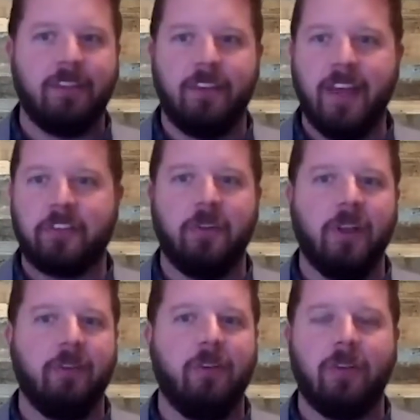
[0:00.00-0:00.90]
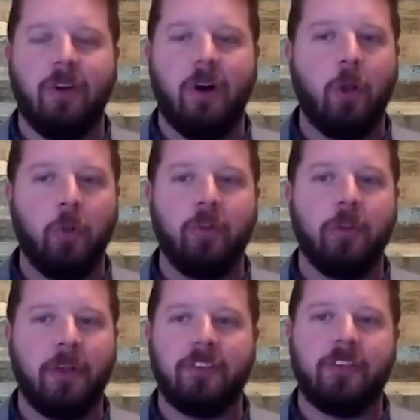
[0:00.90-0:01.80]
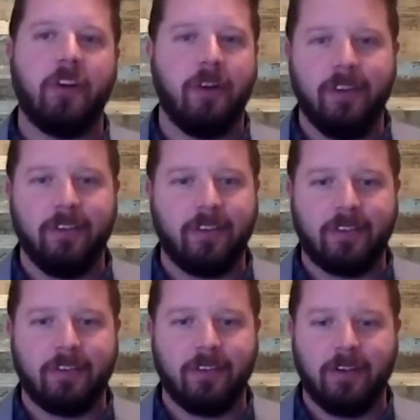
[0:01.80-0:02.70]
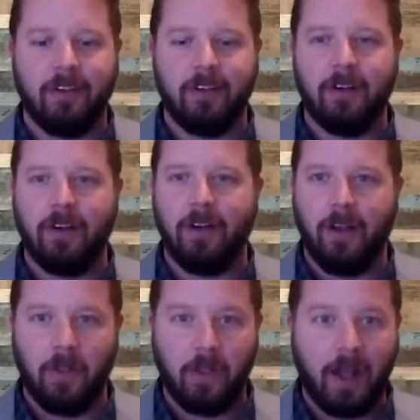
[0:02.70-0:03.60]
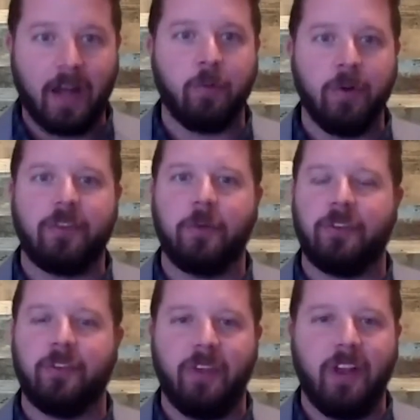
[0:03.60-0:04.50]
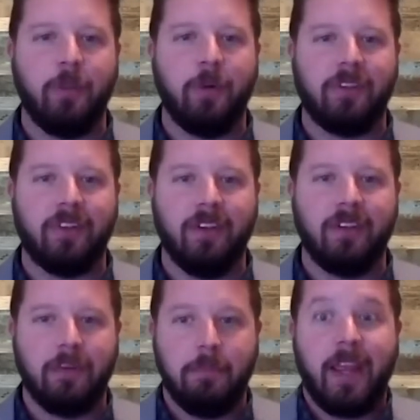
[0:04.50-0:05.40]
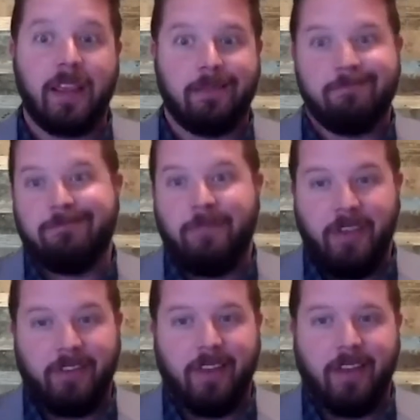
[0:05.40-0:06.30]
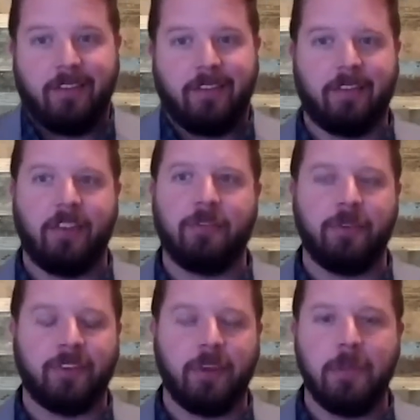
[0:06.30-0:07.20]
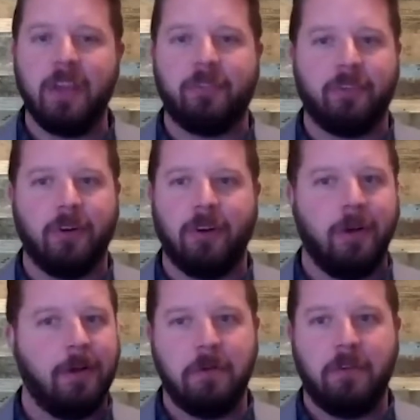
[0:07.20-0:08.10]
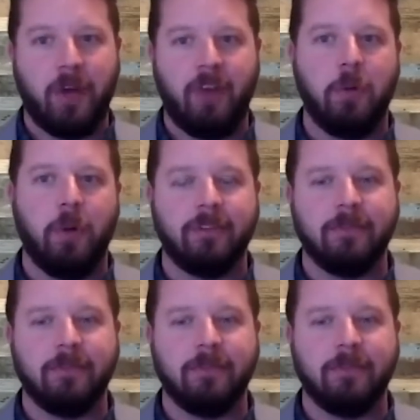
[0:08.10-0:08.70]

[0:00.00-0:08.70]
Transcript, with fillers: the national level, all over the place, there is a lot of resources available to to make this as successful as can be for for everyone.